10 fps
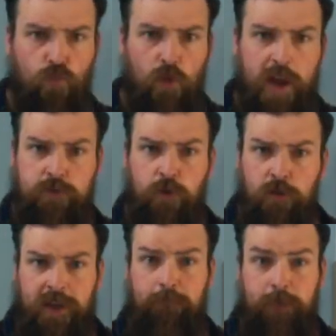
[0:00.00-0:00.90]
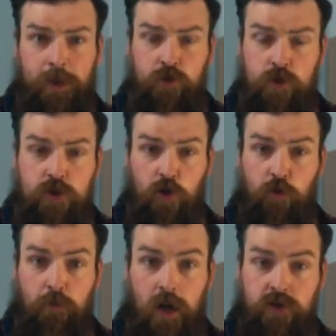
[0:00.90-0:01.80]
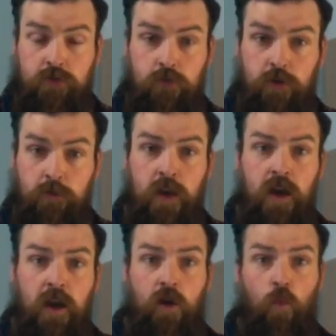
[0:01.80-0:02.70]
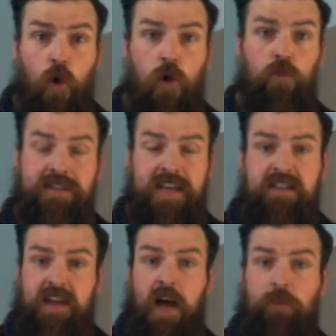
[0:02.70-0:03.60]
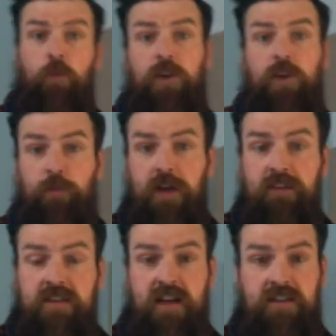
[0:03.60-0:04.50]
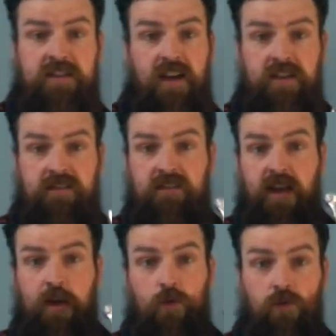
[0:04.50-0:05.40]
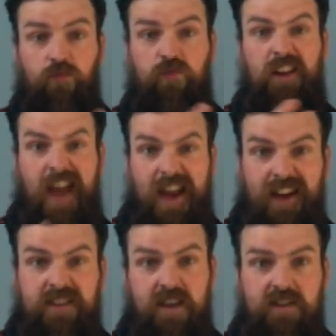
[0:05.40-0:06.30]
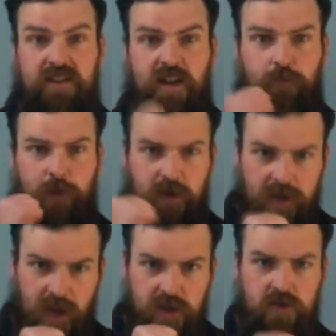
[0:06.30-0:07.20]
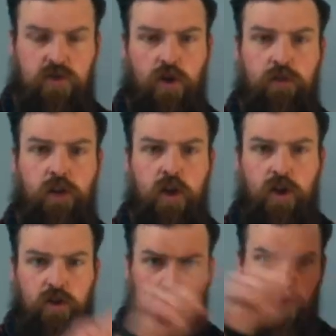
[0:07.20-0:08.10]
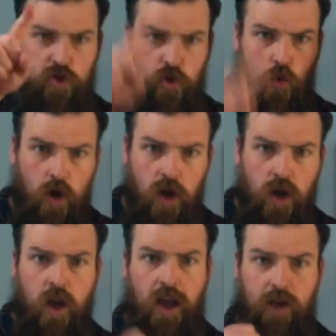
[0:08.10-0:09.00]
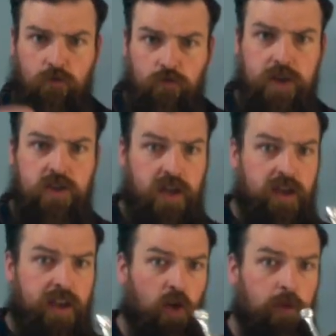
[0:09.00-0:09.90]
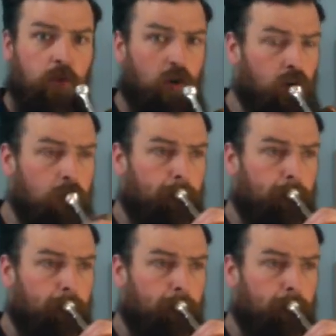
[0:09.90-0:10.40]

it's more of like a military sort of marching rhythm. What will tend to happen when you're playing these exercises, it will relax. Instead of being nice and sort of square and rigid, it will be more.